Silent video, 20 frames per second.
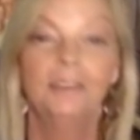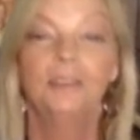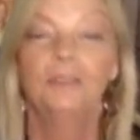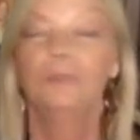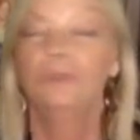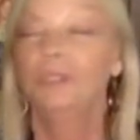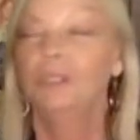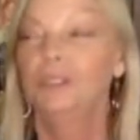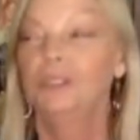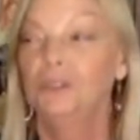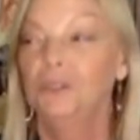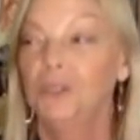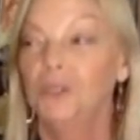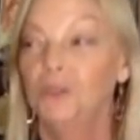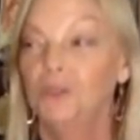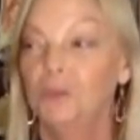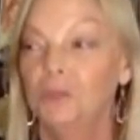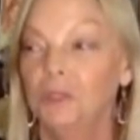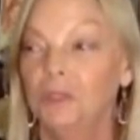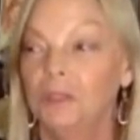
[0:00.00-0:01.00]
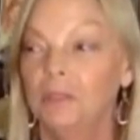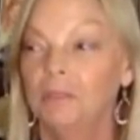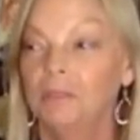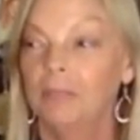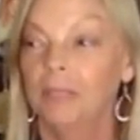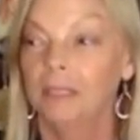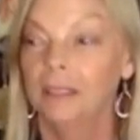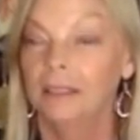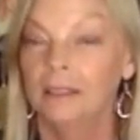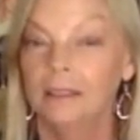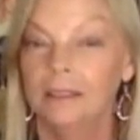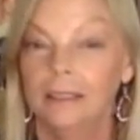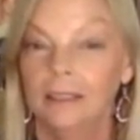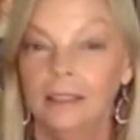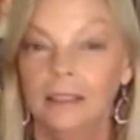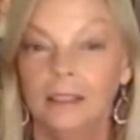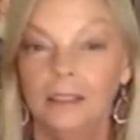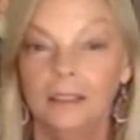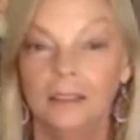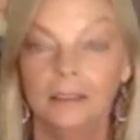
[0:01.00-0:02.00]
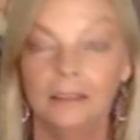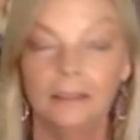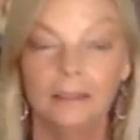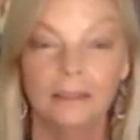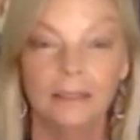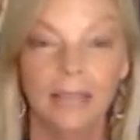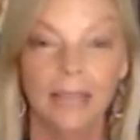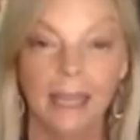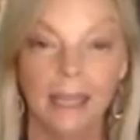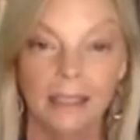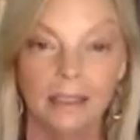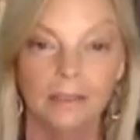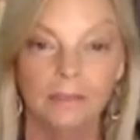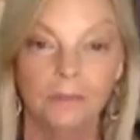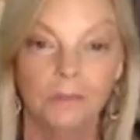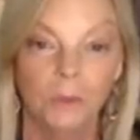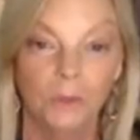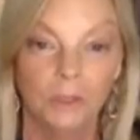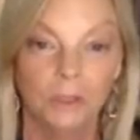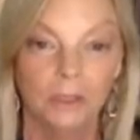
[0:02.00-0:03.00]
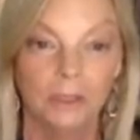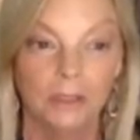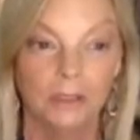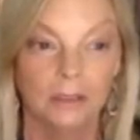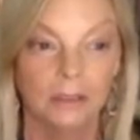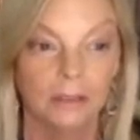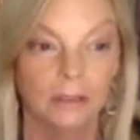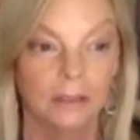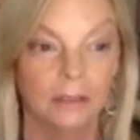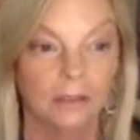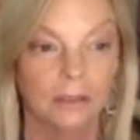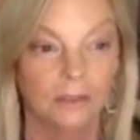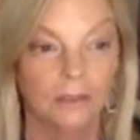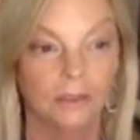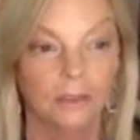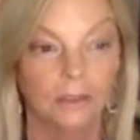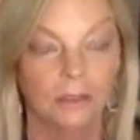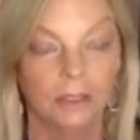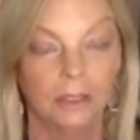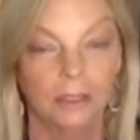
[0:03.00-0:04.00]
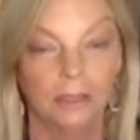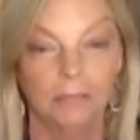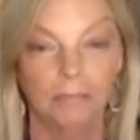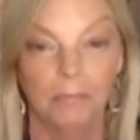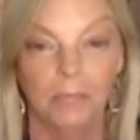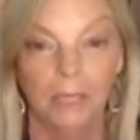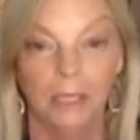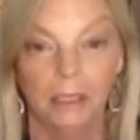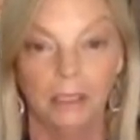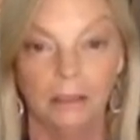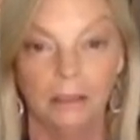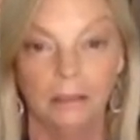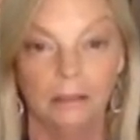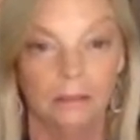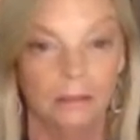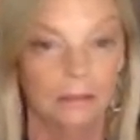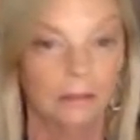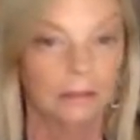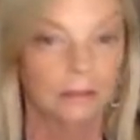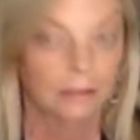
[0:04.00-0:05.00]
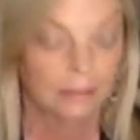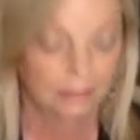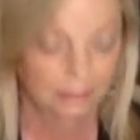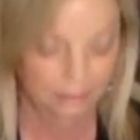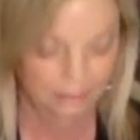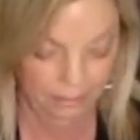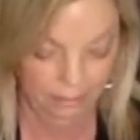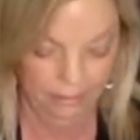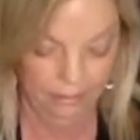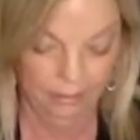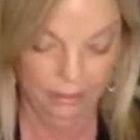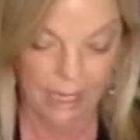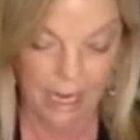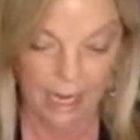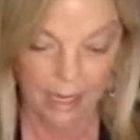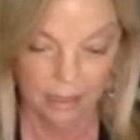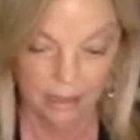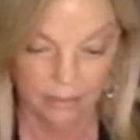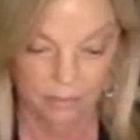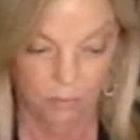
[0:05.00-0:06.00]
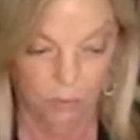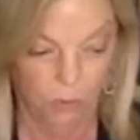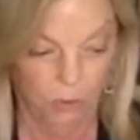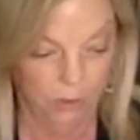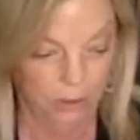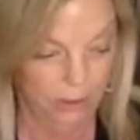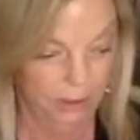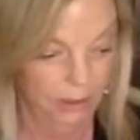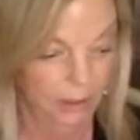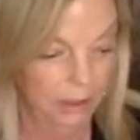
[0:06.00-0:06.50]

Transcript: reunion with the press on the task force, the bug task force.